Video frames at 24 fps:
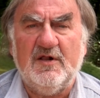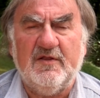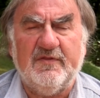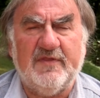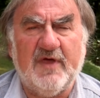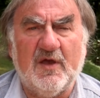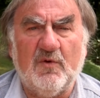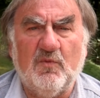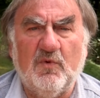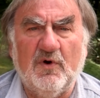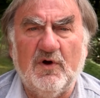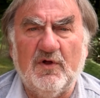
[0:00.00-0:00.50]

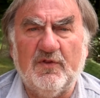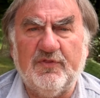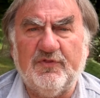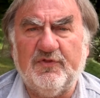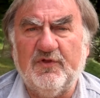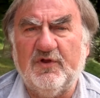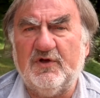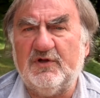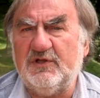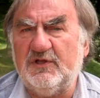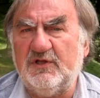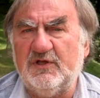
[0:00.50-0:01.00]
they were
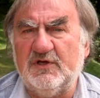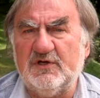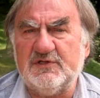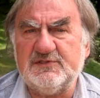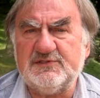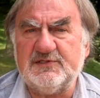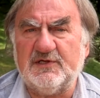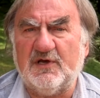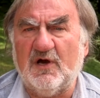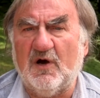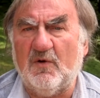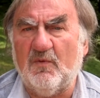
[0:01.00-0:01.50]
30
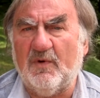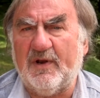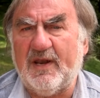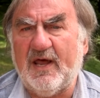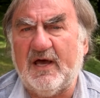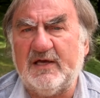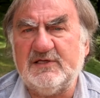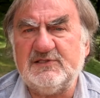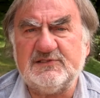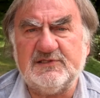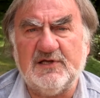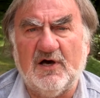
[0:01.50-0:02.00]
years ago when
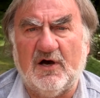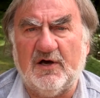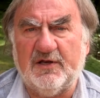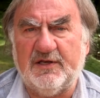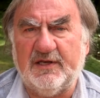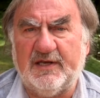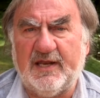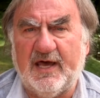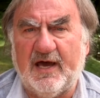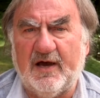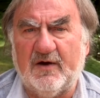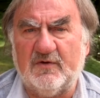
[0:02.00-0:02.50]
I
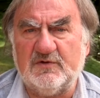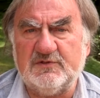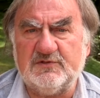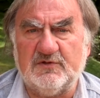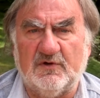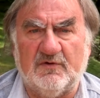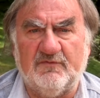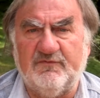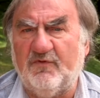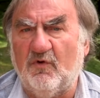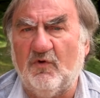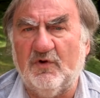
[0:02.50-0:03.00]
started out,
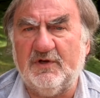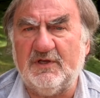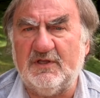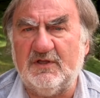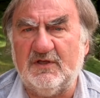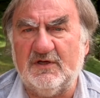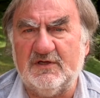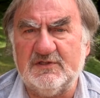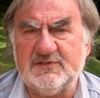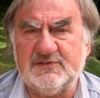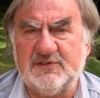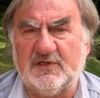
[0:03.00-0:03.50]
or 40
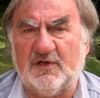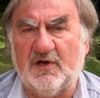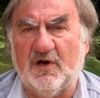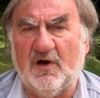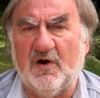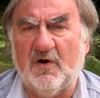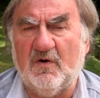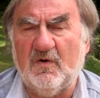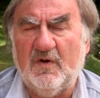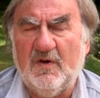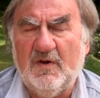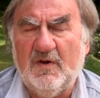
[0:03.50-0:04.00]
years ago.